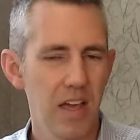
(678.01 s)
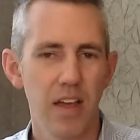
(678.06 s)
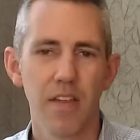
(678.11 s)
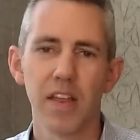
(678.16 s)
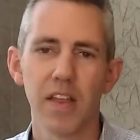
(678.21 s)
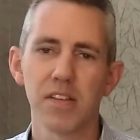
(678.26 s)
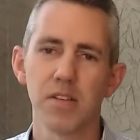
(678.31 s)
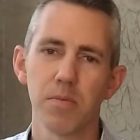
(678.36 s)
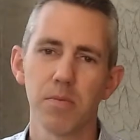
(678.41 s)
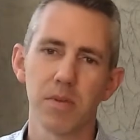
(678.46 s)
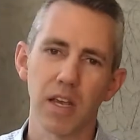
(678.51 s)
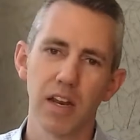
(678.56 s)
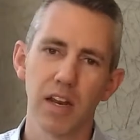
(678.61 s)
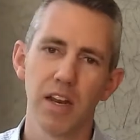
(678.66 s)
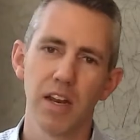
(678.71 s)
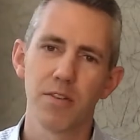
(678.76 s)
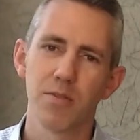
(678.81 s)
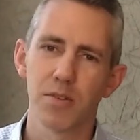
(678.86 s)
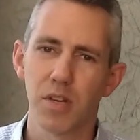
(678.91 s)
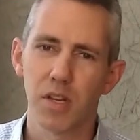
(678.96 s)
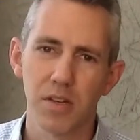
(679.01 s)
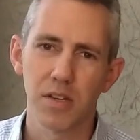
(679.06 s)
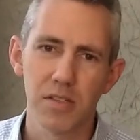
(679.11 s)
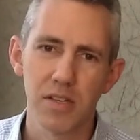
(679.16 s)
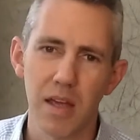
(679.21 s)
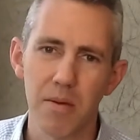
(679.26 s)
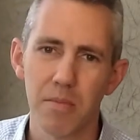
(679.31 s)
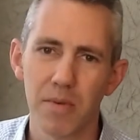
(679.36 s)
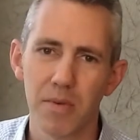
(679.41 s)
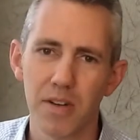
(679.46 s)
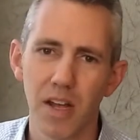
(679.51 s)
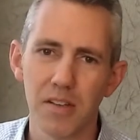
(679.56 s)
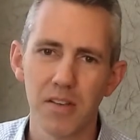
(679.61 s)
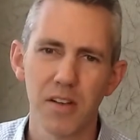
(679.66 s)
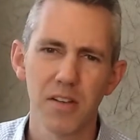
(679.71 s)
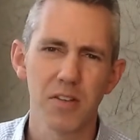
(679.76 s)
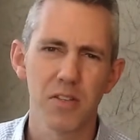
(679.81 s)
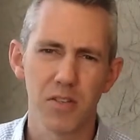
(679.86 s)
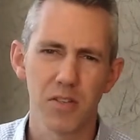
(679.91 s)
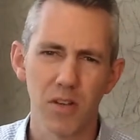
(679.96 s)
That seems like an interesting statement,
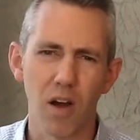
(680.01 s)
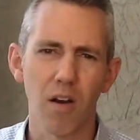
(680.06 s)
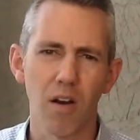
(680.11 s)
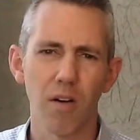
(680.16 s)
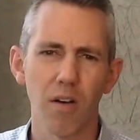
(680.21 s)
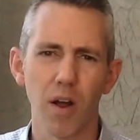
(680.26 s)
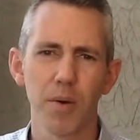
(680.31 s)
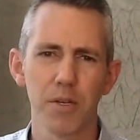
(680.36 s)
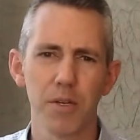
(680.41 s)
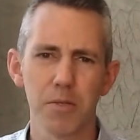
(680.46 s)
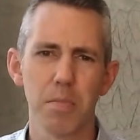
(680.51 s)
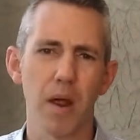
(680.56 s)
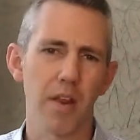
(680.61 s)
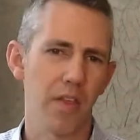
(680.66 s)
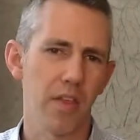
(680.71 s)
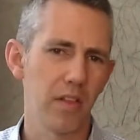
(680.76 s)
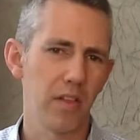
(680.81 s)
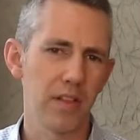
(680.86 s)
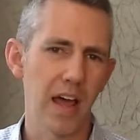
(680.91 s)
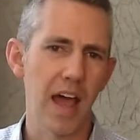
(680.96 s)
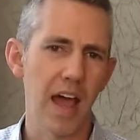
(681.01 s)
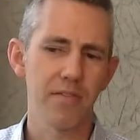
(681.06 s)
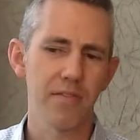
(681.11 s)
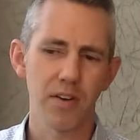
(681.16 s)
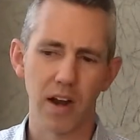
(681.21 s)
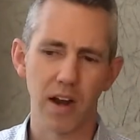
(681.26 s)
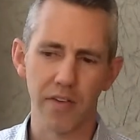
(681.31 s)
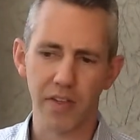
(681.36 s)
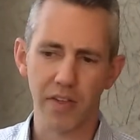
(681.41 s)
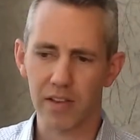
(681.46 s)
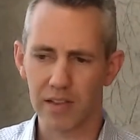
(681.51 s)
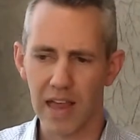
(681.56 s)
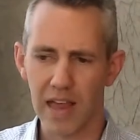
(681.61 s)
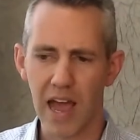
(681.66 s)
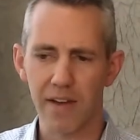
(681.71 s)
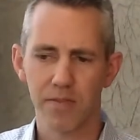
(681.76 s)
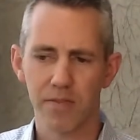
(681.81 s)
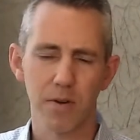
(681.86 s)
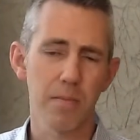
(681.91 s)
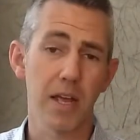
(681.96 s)
doesn't it? Sorrow is better than laughter. I think
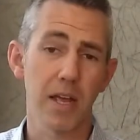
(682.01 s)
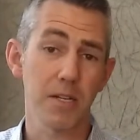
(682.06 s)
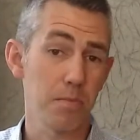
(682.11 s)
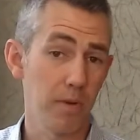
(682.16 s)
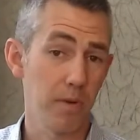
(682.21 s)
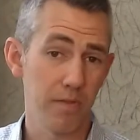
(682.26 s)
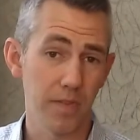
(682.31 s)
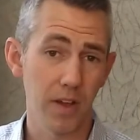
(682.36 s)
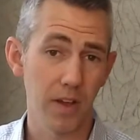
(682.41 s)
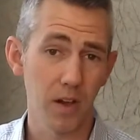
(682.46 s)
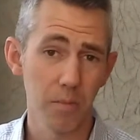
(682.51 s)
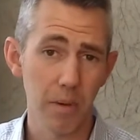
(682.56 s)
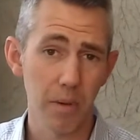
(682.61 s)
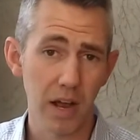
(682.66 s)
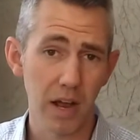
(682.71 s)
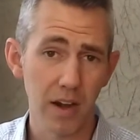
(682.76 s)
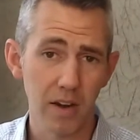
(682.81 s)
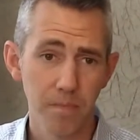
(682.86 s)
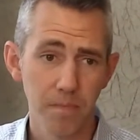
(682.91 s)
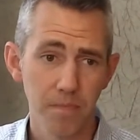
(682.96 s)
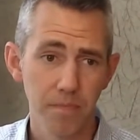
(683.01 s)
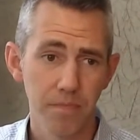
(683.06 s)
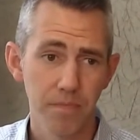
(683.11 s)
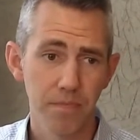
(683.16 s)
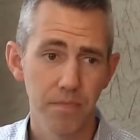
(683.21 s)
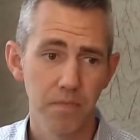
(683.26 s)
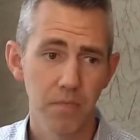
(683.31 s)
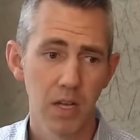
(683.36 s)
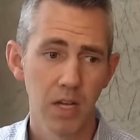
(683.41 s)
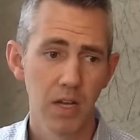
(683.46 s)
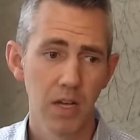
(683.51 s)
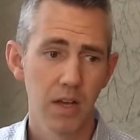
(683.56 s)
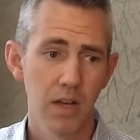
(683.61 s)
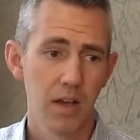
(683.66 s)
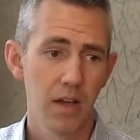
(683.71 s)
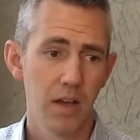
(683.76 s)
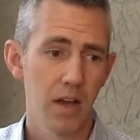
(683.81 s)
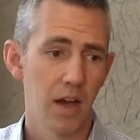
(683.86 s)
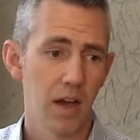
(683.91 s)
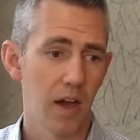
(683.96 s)
laughter makes me feel better.
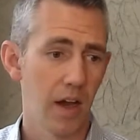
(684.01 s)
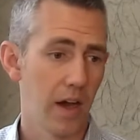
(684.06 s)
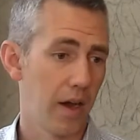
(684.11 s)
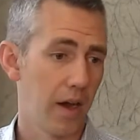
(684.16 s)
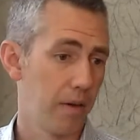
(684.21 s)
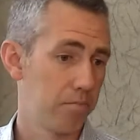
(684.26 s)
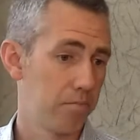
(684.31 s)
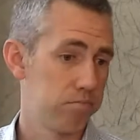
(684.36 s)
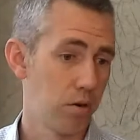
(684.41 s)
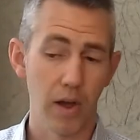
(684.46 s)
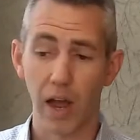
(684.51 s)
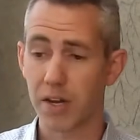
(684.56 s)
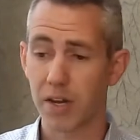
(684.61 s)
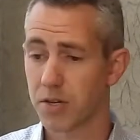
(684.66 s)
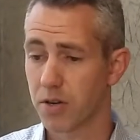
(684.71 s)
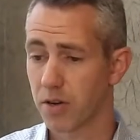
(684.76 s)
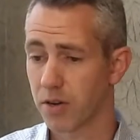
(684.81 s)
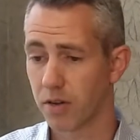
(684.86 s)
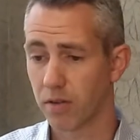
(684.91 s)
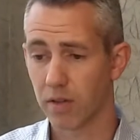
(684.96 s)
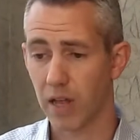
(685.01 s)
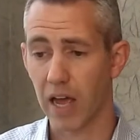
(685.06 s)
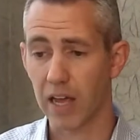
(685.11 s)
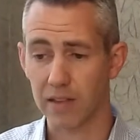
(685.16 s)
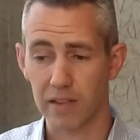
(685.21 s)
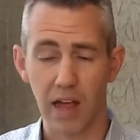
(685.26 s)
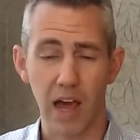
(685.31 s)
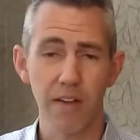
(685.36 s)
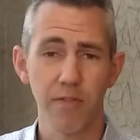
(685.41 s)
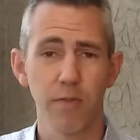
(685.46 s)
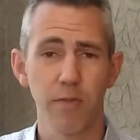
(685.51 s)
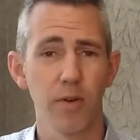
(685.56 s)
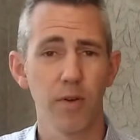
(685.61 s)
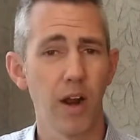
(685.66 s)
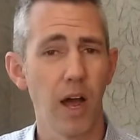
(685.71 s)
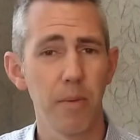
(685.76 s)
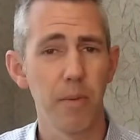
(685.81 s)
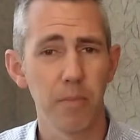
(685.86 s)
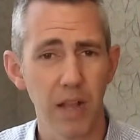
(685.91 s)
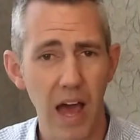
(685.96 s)
Boy, I sure do like life when
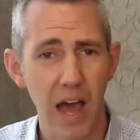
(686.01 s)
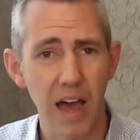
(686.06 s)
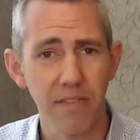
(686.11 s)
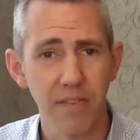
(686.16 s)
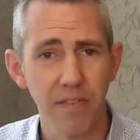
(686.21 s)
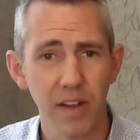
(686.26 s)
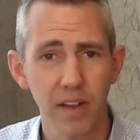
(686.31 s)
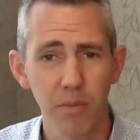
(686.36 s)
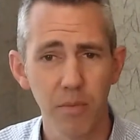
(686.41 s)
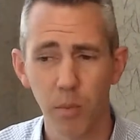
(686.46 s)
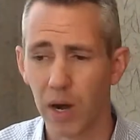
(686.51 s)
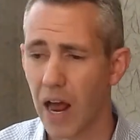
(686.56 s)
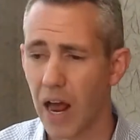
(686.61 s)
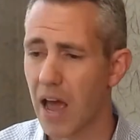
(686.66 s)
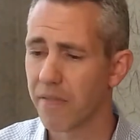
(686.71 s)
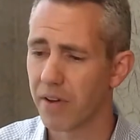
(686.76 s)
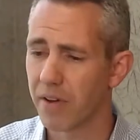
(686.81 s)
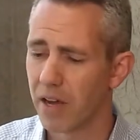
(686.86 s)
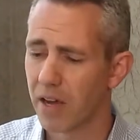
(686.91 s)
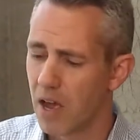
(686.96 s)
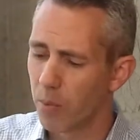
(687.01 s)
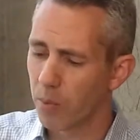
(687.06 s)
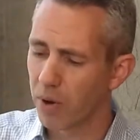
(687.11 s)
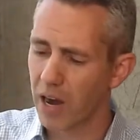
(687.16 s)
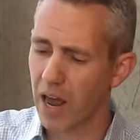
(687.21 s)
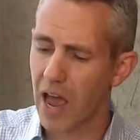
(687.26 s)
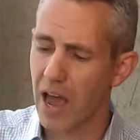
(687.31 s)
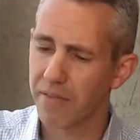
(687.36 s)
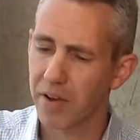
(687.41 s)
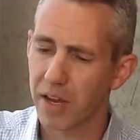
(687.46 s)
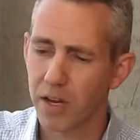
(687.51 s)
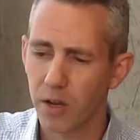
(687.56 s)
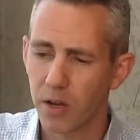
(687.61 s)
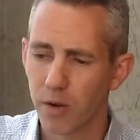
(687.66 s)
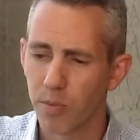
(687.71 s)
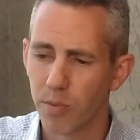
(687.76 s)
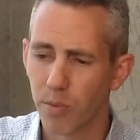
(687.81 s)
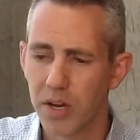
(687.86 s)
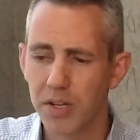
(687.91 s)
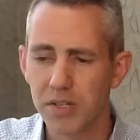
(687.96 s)
I'm laughing. When I have a
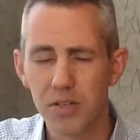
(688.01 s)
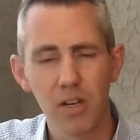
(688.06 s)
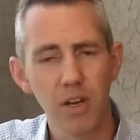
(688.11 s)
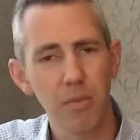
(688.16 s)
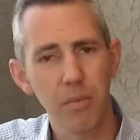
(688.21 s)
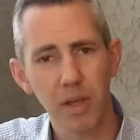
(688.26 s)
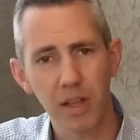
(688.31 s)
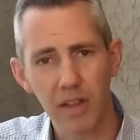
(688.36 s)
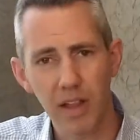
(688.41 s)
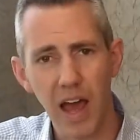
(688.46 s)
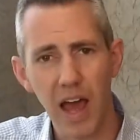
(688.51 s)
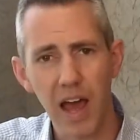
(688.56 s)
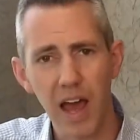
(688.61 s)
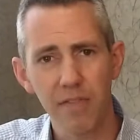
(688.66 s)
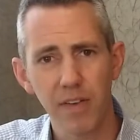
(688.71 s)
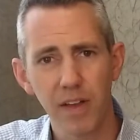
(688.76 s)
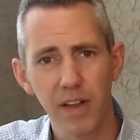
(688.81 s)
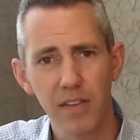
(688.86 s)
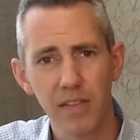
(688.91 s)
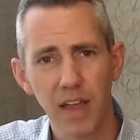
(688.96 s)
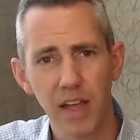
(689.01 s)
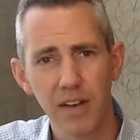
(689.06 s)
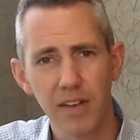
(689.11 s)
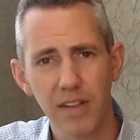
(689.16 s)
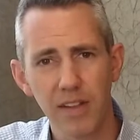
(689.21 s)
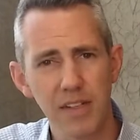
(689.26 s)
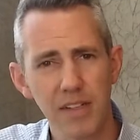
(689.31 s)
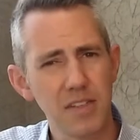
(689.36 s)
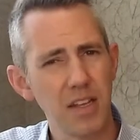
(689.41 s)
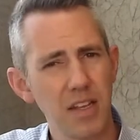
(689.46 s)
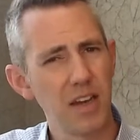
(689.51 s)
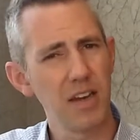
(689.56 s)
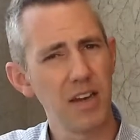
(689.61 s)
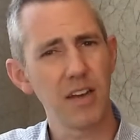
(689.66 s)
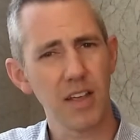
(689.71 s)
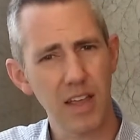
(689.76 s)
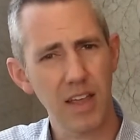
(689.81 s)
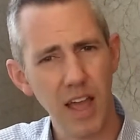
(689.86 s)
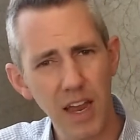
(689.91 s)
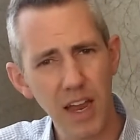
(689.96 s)
good reason to be laughing, that's an
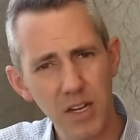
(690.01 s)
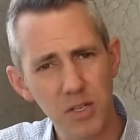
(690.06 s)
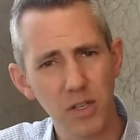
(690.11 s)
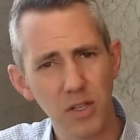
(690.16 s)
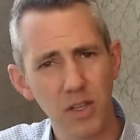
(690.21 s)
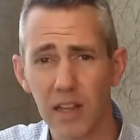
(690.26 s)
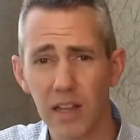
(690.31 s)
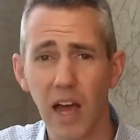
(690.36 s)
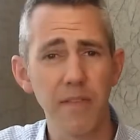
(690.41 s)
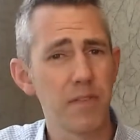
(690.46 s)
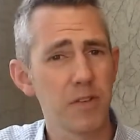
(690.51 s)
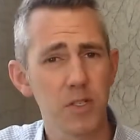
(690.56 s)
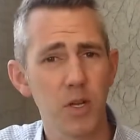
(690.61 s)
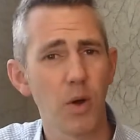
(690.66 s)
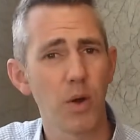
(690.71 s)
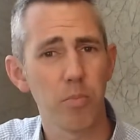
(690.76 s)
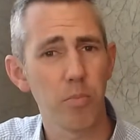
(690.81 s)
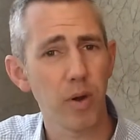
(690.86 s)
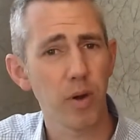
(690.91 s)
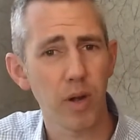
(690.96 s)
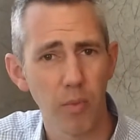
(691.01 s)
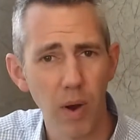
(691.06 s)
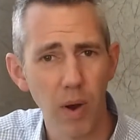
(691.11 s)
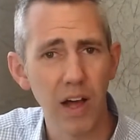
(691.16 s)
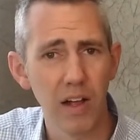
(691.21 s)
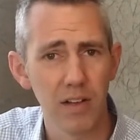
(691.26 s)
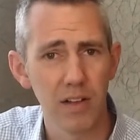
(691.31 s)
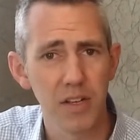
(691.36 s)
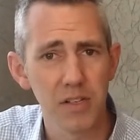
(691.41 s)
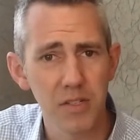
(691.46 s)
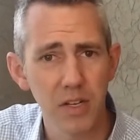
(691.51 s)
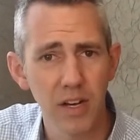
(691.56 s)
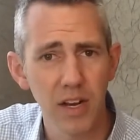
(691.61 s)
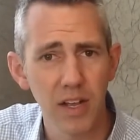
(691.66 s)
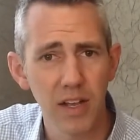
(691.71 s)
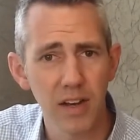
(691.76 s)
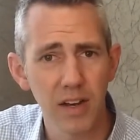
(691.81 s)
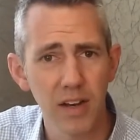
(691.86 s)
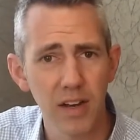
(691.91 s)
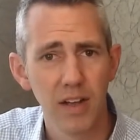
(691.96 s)
indication that life is going pretty well,
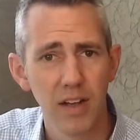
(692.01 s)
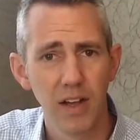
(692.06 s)
isn't it?